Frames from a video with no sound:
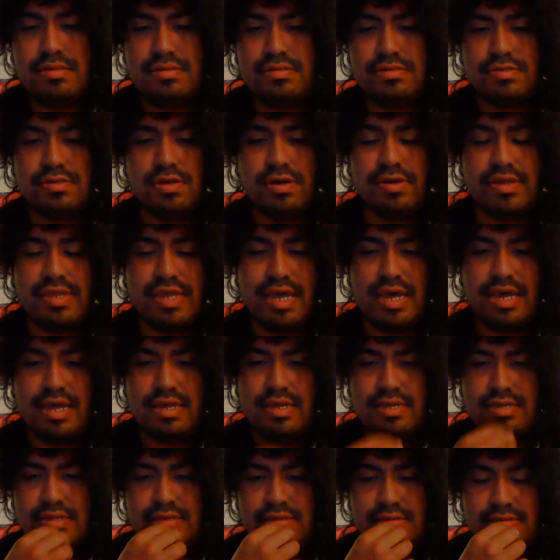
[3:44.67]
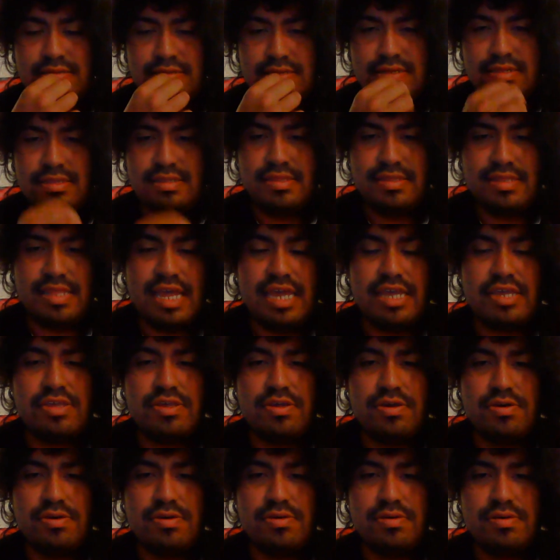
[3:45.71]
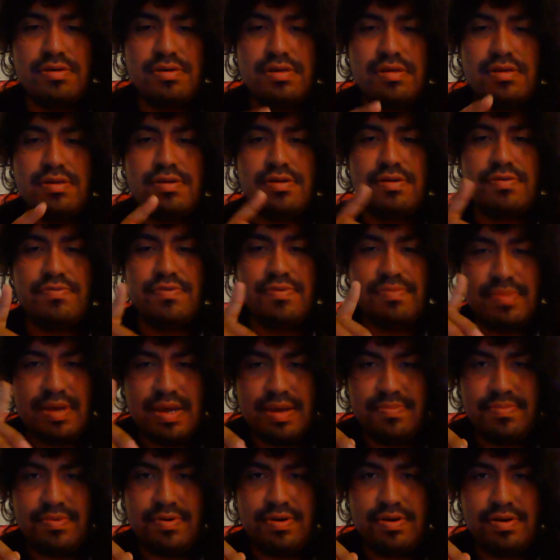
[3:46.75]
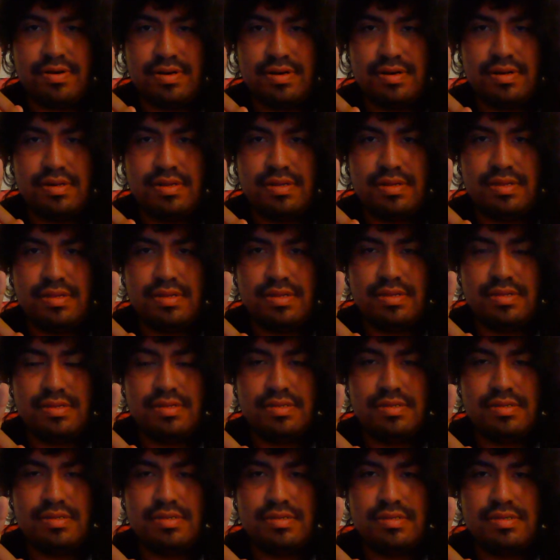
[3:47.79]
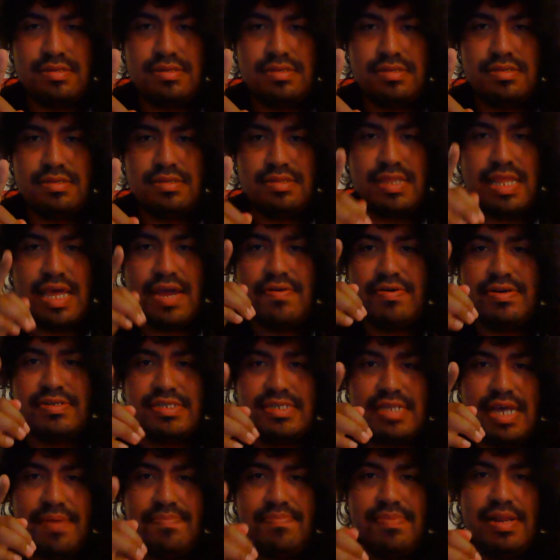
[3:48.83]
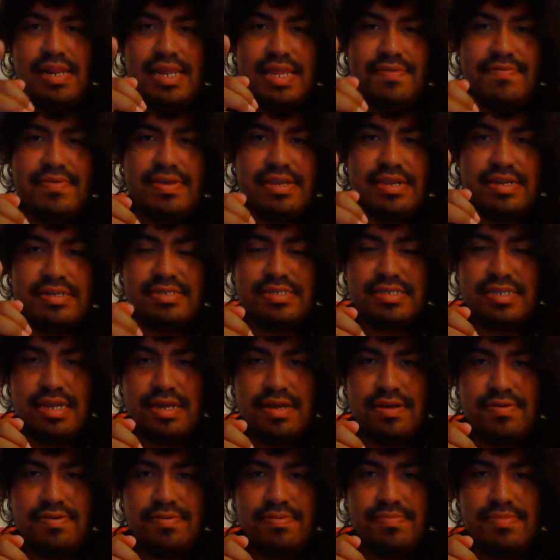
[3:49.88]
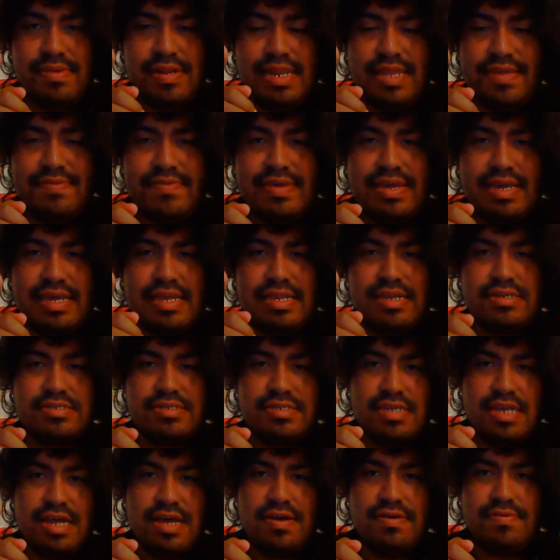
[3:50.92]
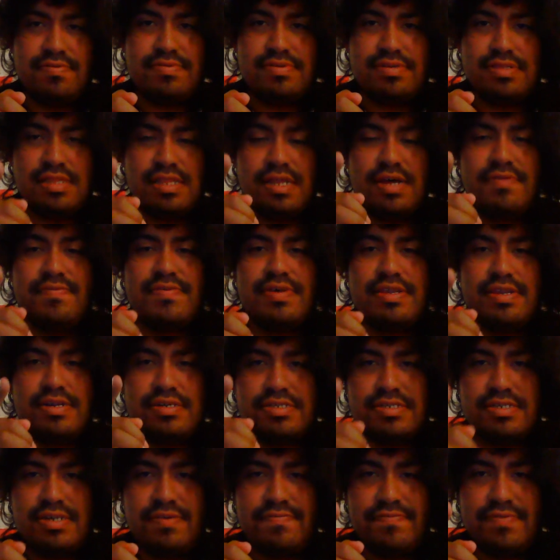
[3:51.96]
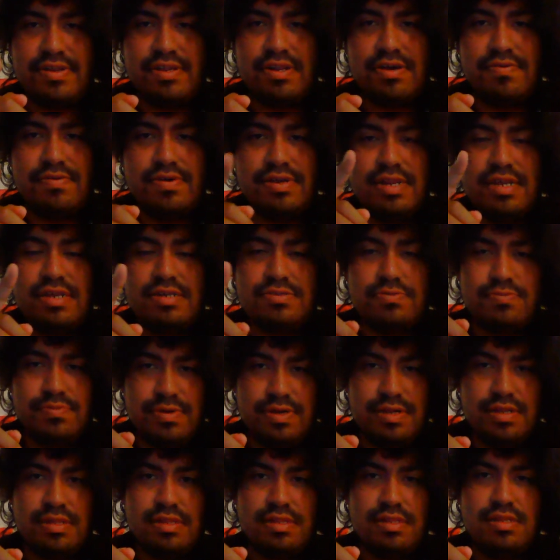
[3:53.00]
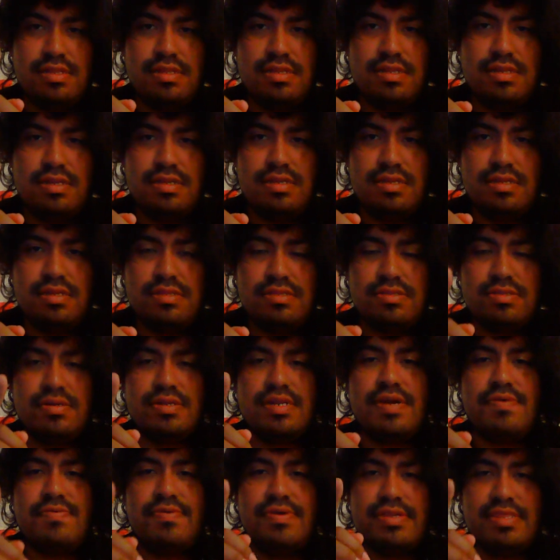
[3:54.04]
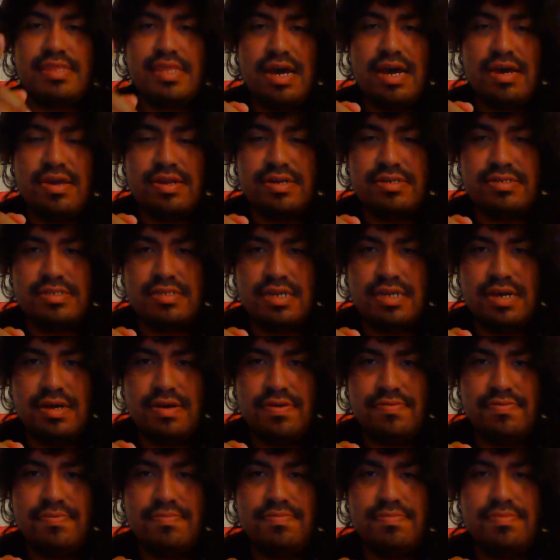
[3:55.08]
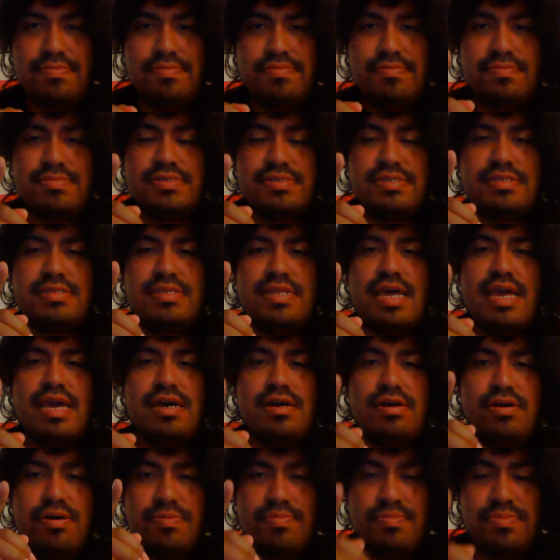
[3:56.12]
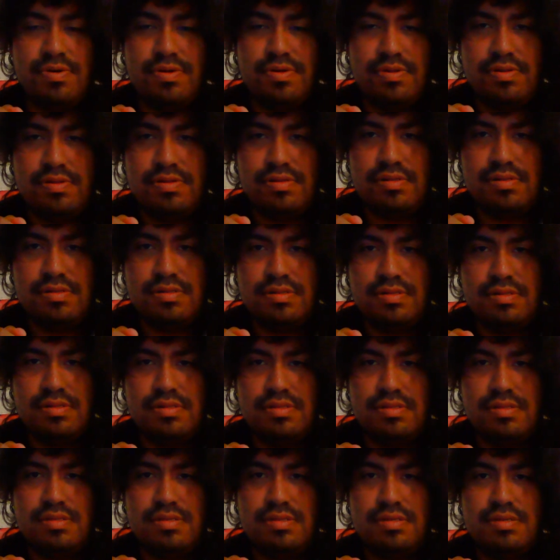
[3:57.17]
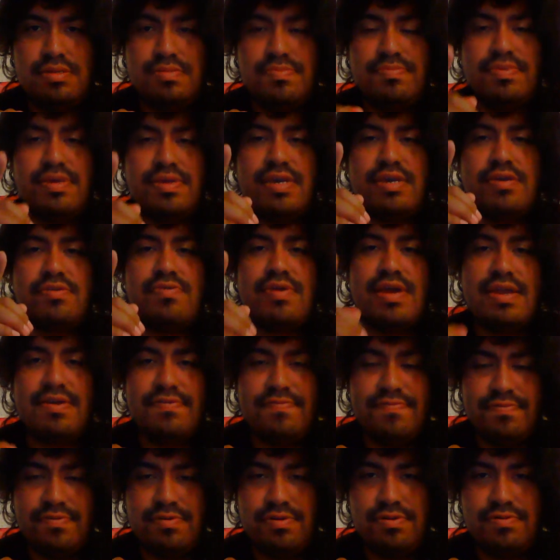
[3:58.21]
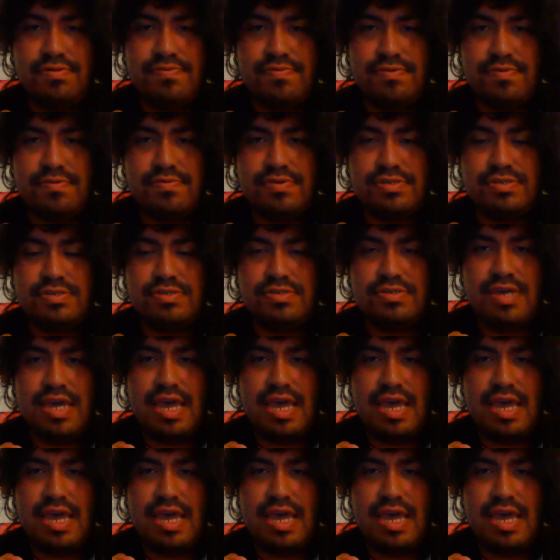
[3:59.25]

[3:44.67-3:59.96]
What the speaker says: So yeah, thank you. Remember, never stop believing in yourself, loving yourself when no one else will. Don't ever doubt yourself. Stay humble. Be grateful for what you